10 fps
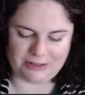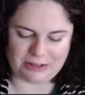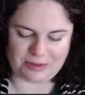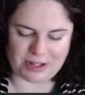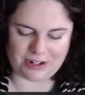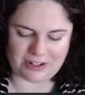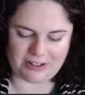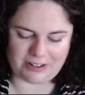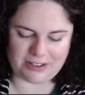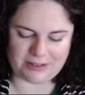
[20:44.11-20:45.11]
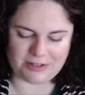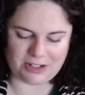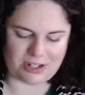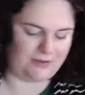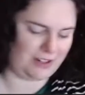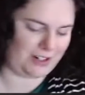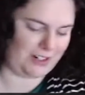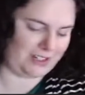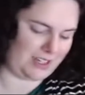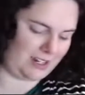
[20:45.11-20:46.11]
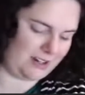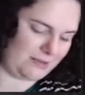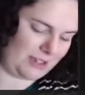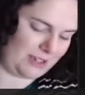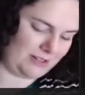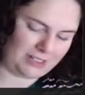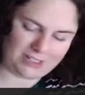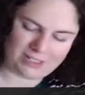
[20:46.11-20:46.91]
with watercolors, which I'm very excited about.